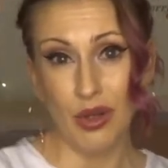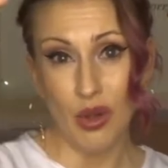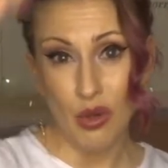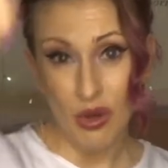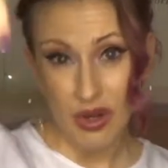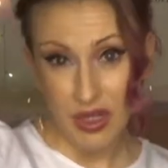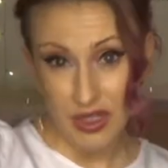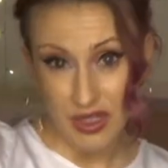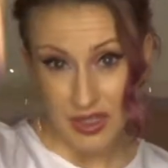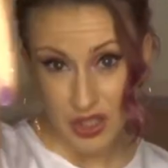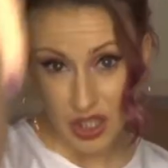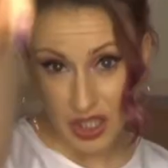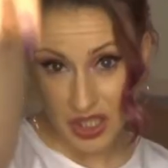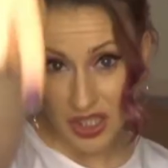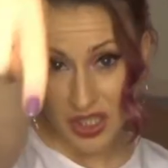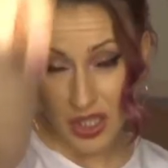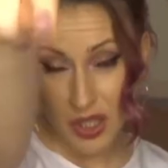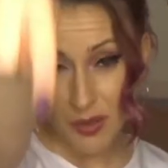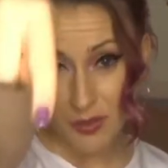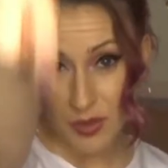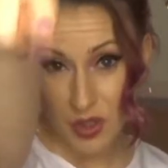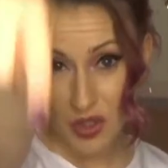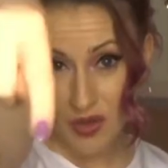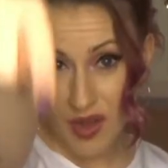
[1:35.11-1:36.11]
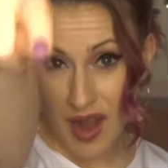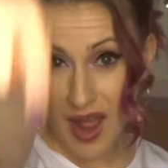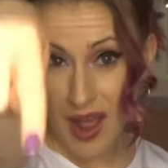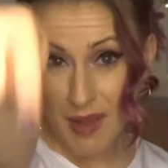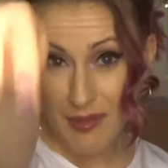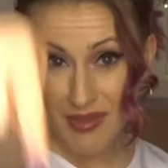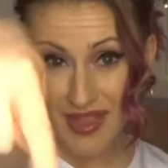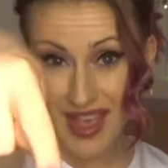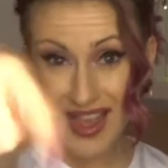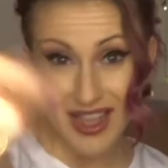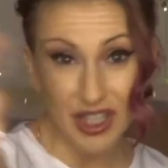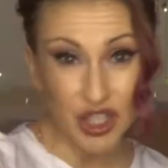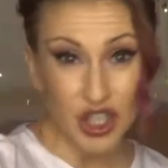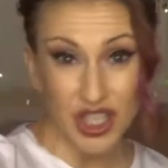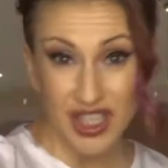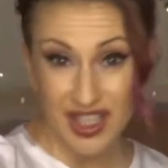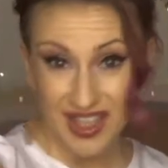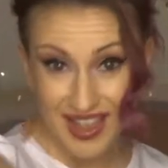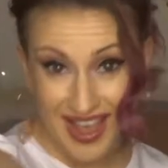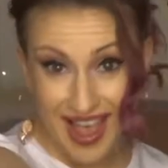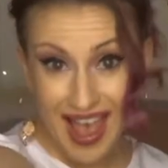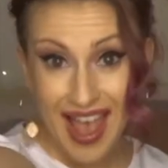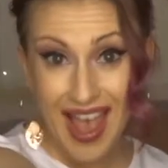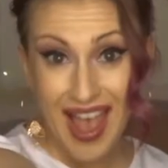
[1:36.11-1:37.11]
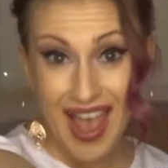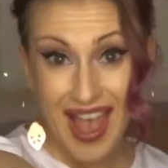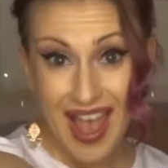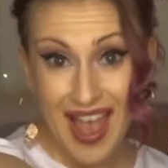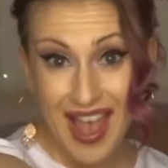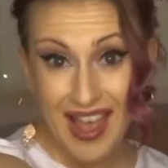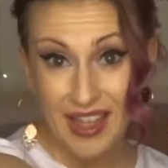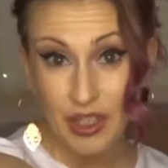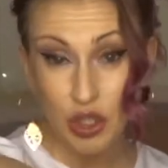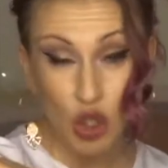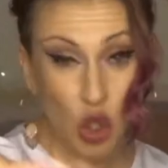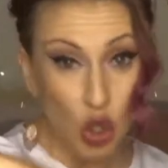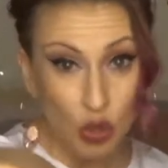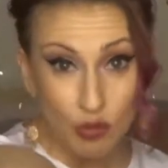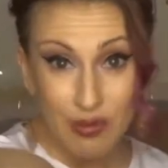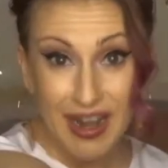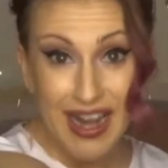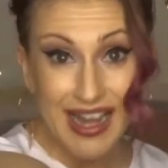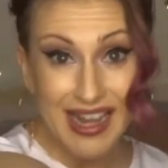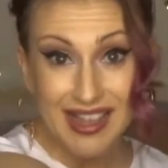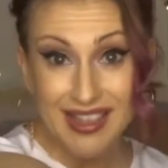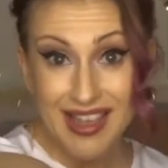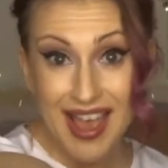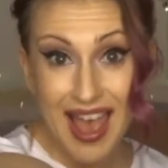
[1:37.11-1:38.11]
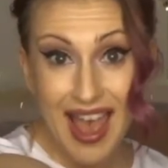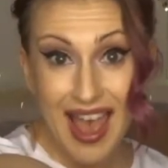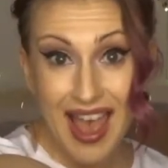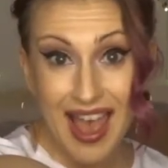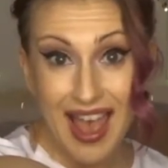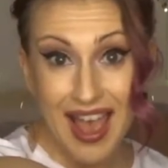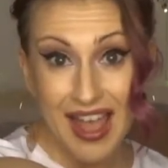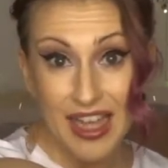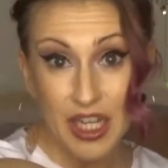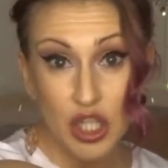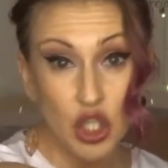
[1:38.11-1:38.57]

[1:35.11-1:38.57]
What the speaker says: Go and just subscribe, then it's just there, it's already there.